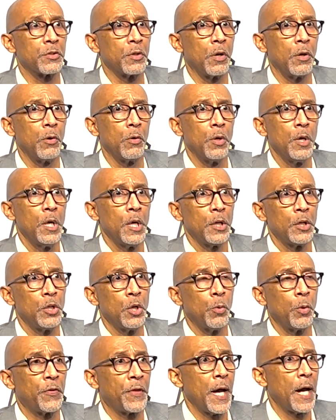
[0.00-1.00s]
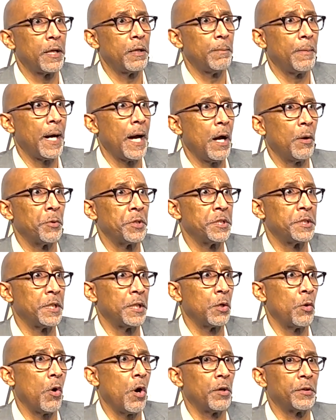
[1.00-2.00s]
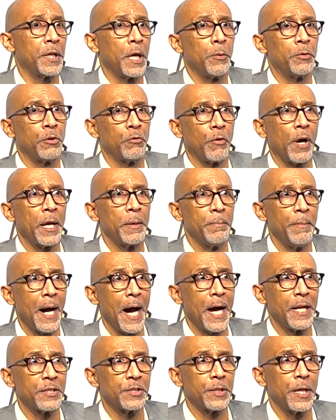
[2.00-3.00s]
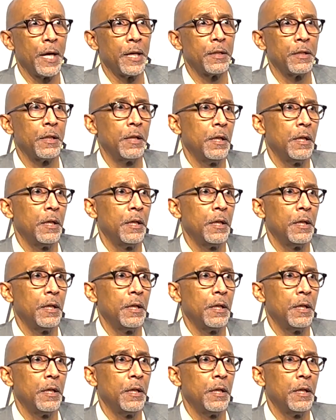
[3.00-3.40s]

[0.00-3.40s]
So, with that in mind, we just need to go out there with the right mindset,